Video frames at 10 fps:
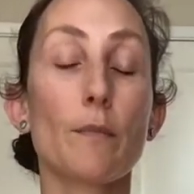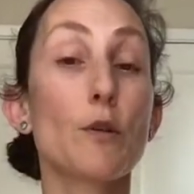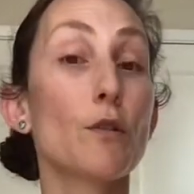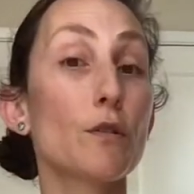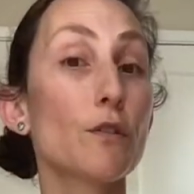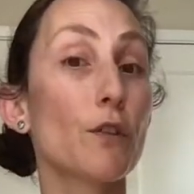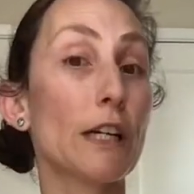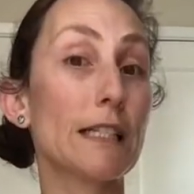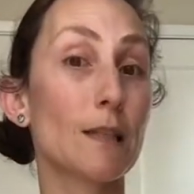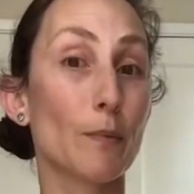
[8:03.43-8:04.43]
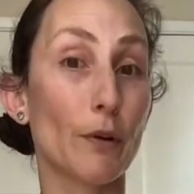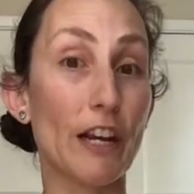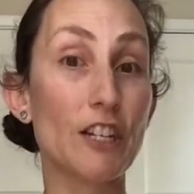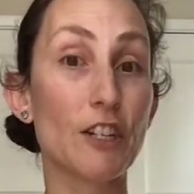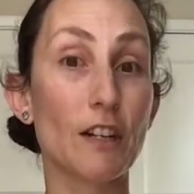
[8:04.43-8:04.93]
use for
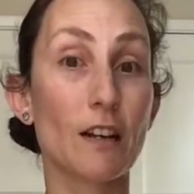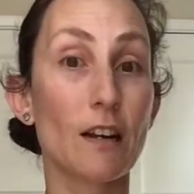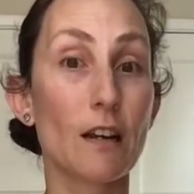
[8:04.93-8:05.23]
inspiration.